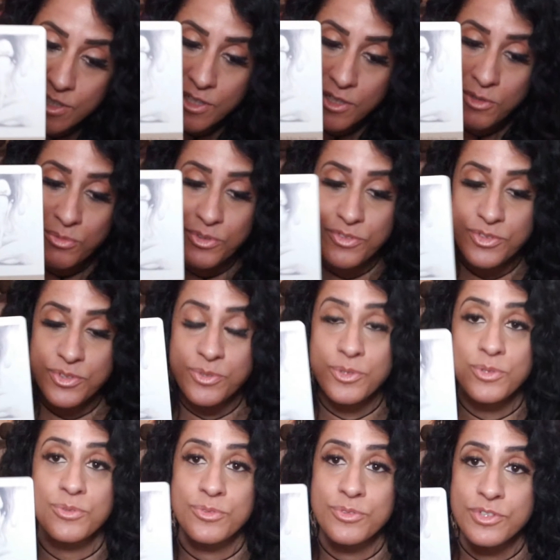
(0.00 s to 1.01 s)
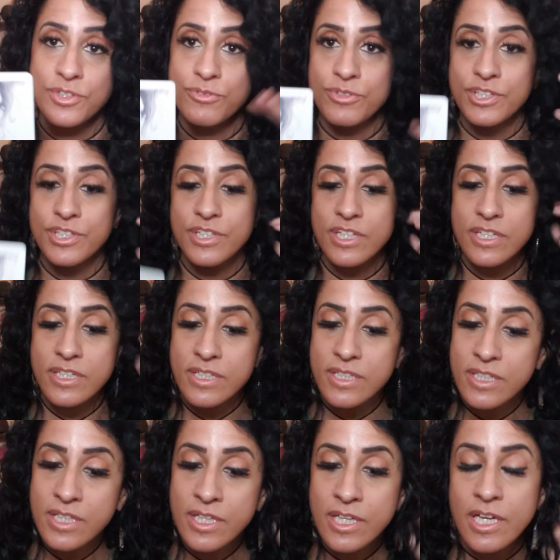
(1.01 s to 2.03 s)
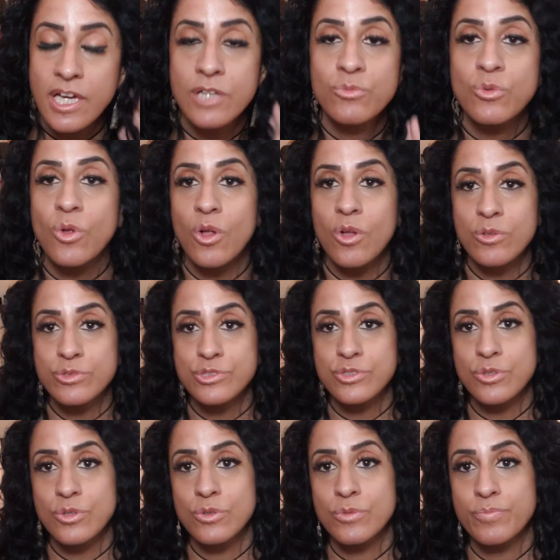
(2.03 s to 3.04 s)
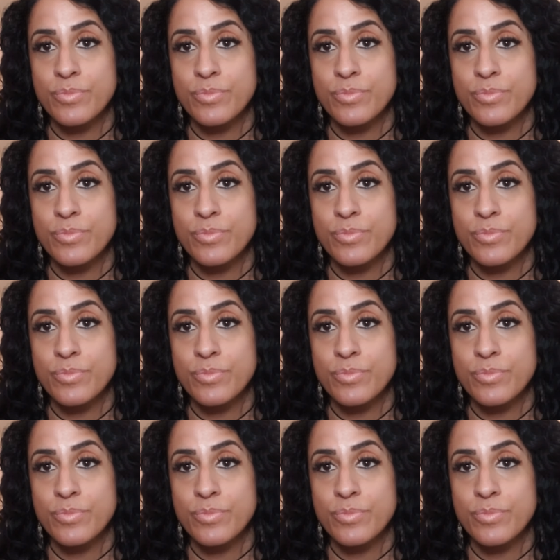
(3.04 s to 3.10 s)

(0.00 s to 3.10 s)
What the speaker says: with your own reading. And we'll also